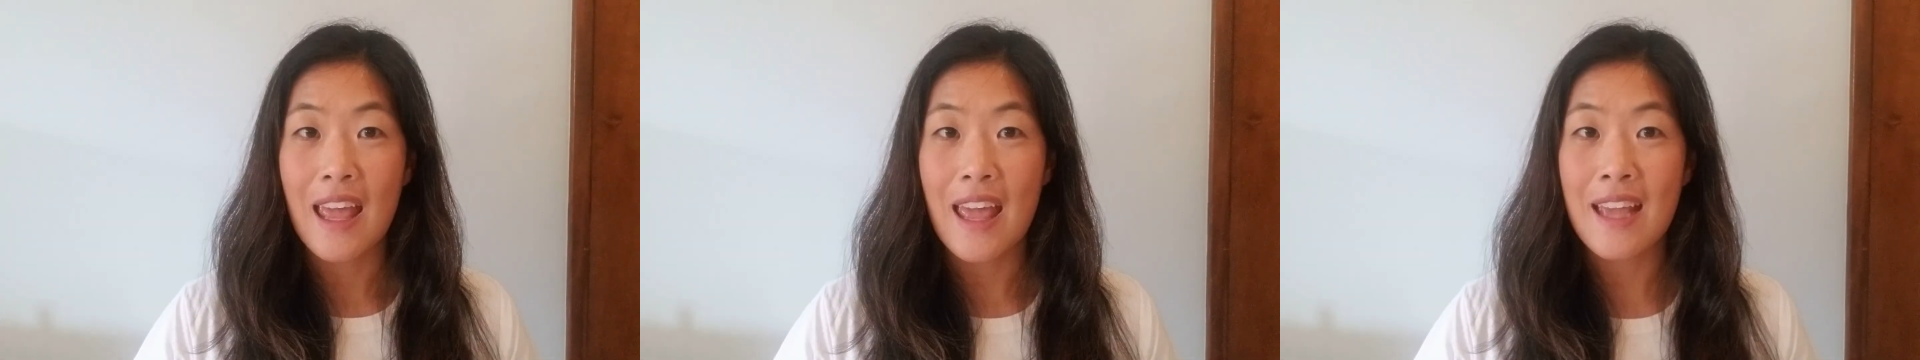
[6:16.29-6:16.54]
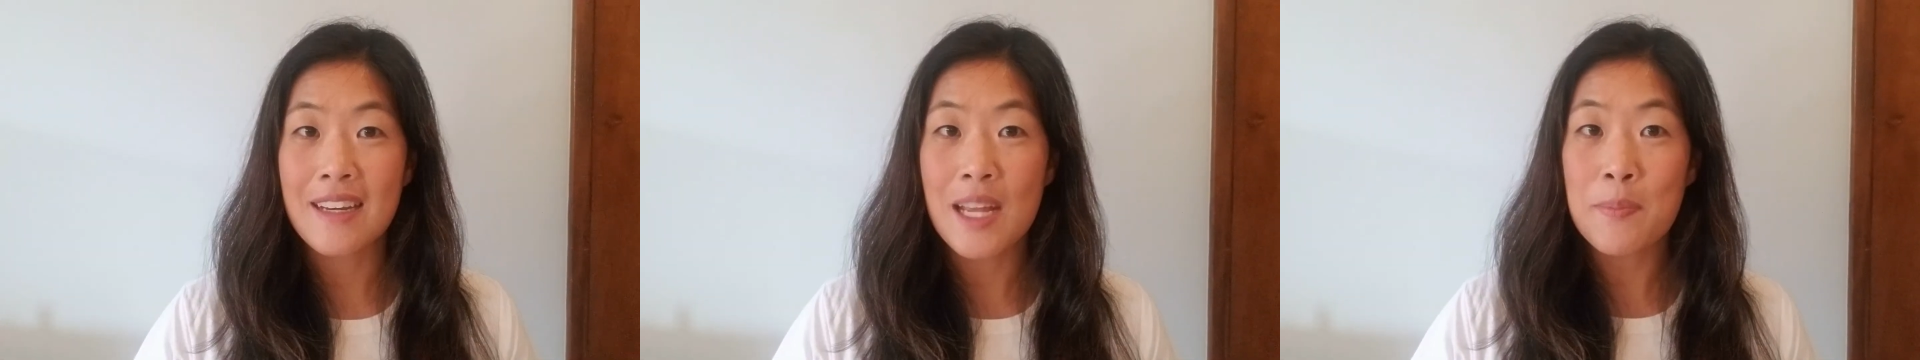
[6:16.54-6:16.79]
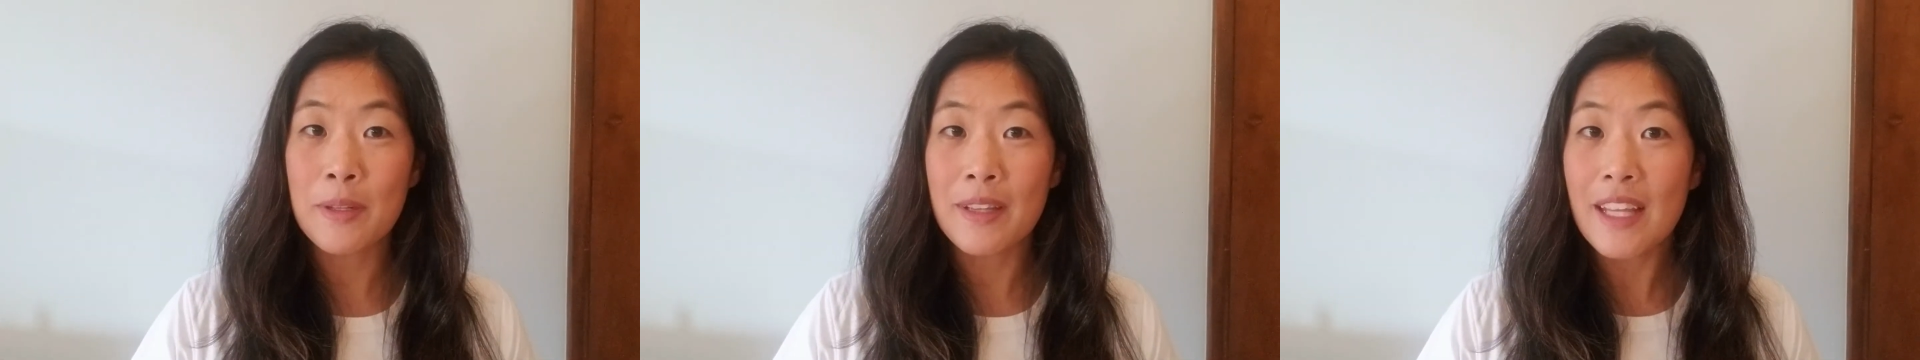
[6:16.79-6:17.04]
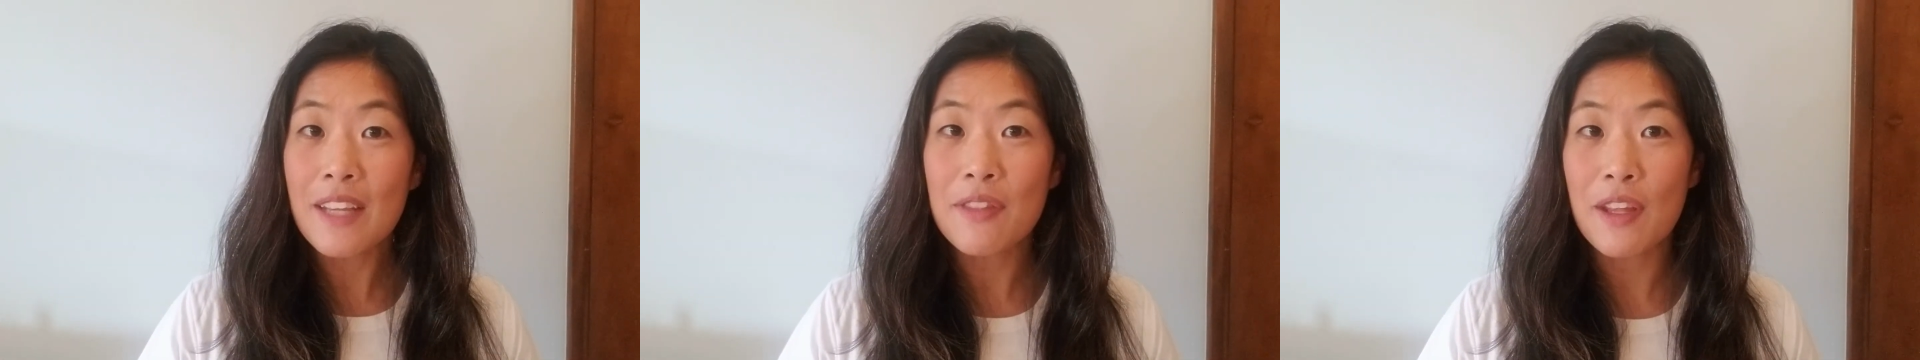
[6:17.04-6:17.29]
and I
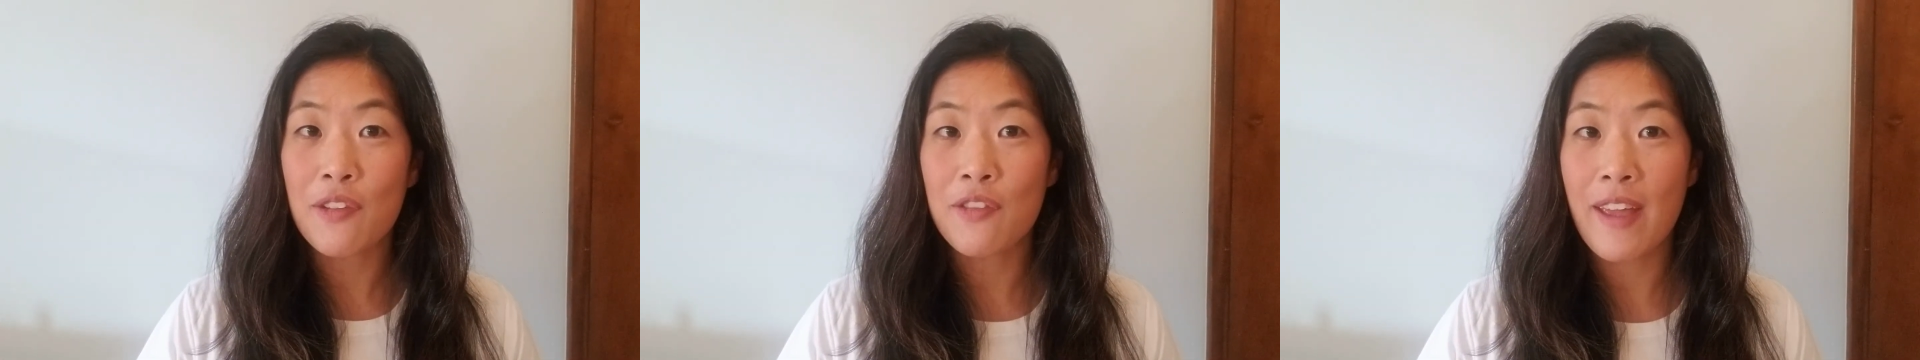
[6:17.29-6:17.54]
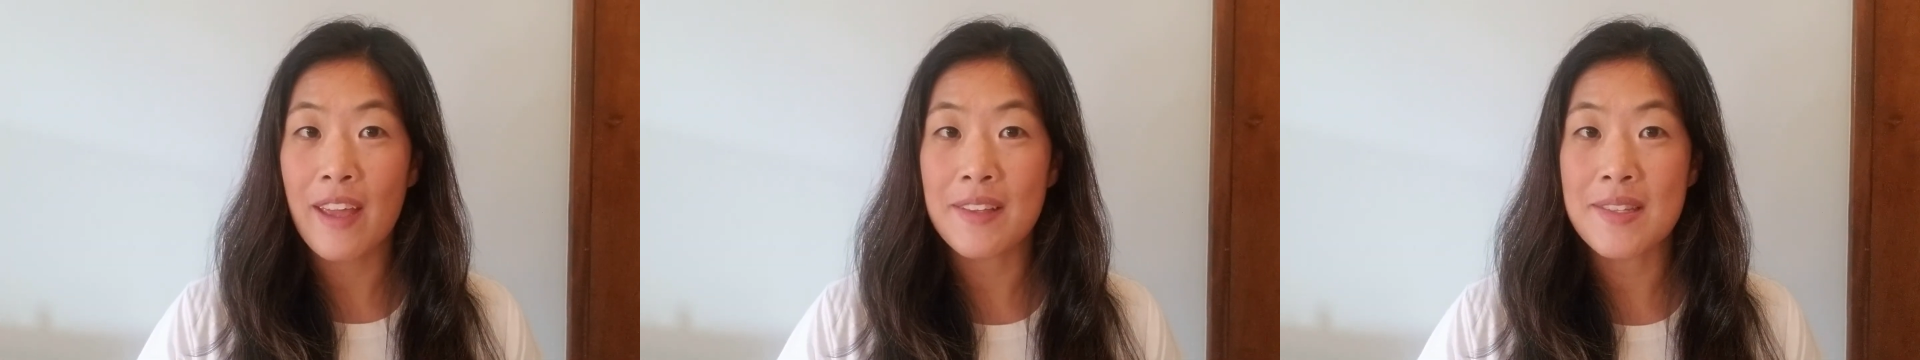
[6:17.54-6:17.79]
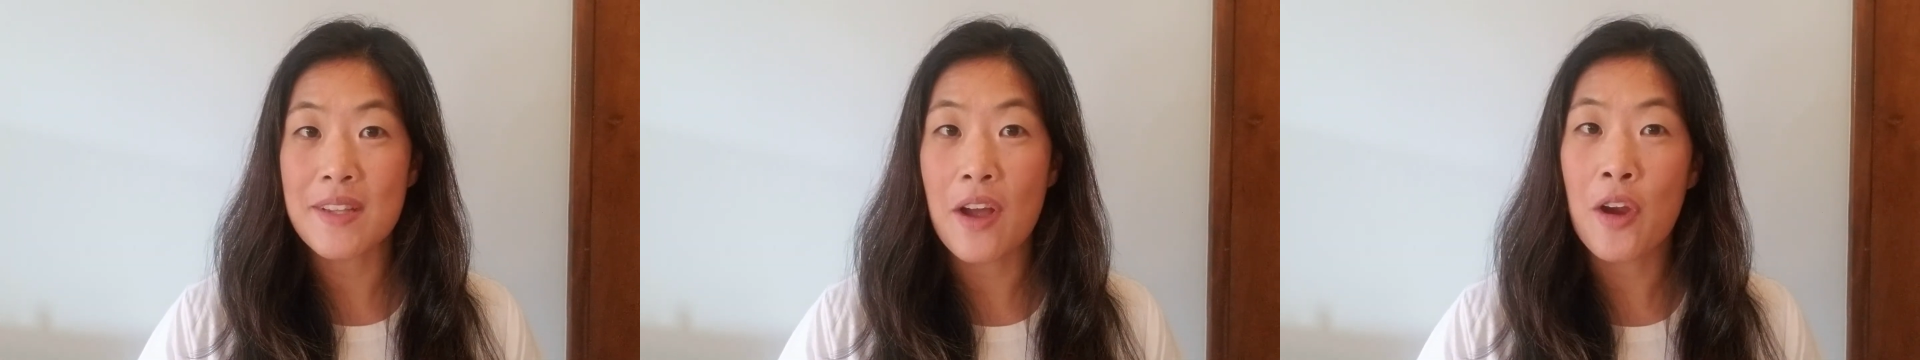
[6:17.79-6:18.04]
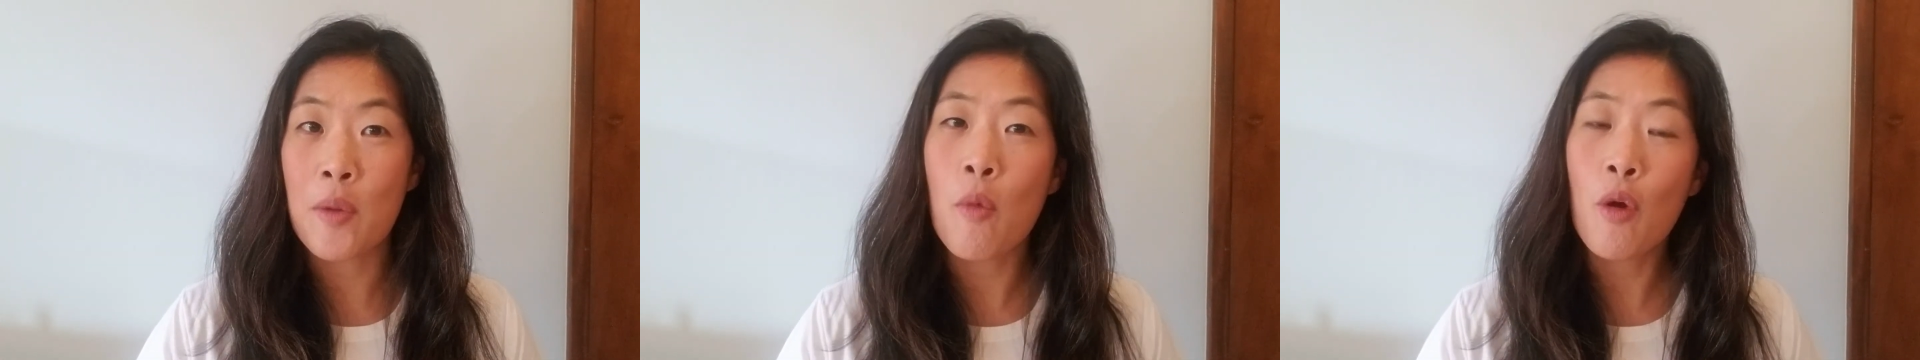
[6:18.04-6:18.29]
believe the effects
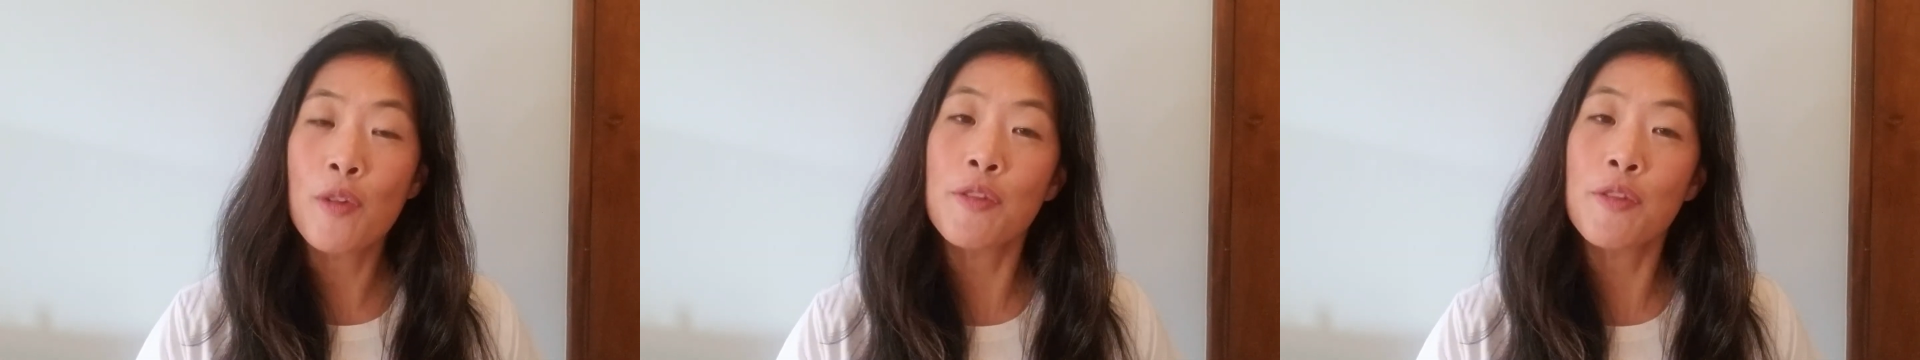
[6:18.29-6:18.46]
are more